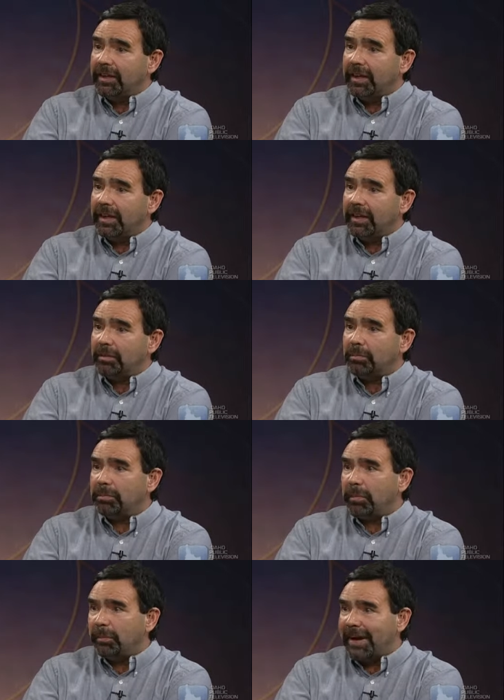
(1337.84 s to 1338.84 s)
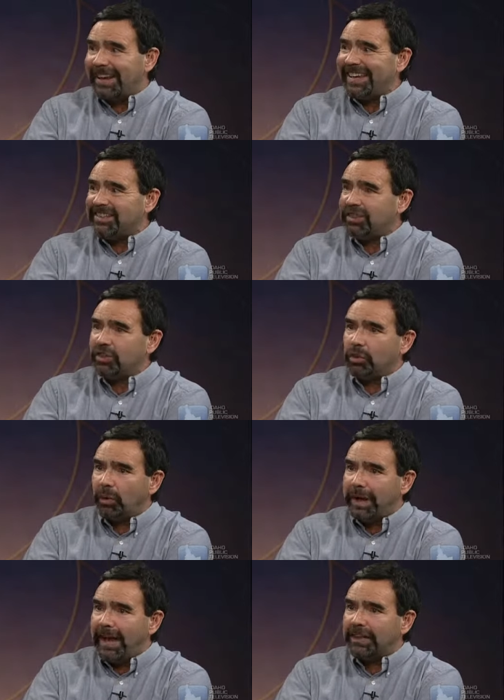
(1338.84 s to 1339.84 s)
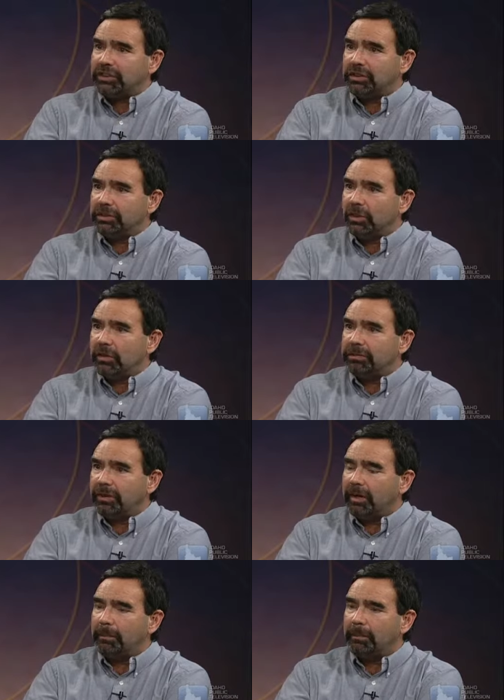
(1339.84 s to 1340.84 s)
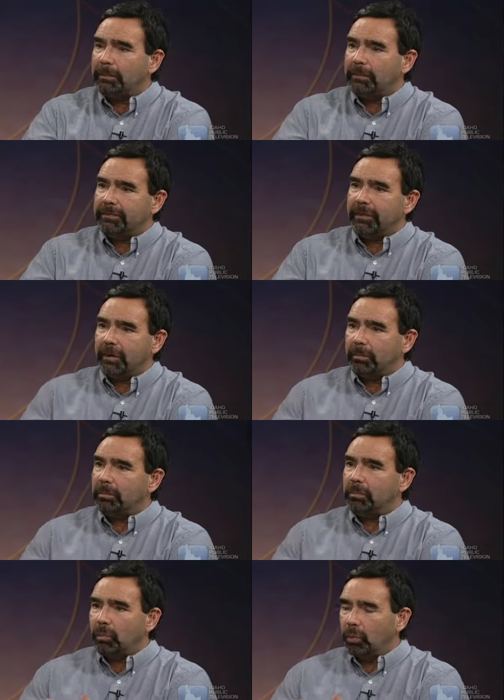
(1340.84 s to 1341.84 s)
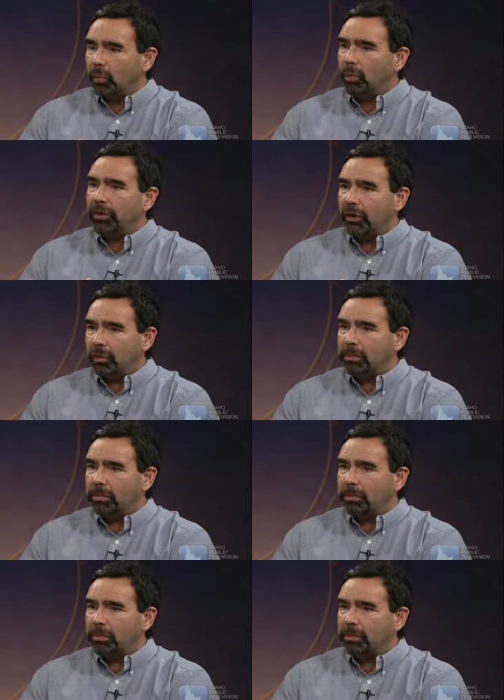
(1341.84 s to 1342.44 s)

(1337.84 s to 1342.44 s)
Uh, but I can tell you the reaction, you know, from, from you know.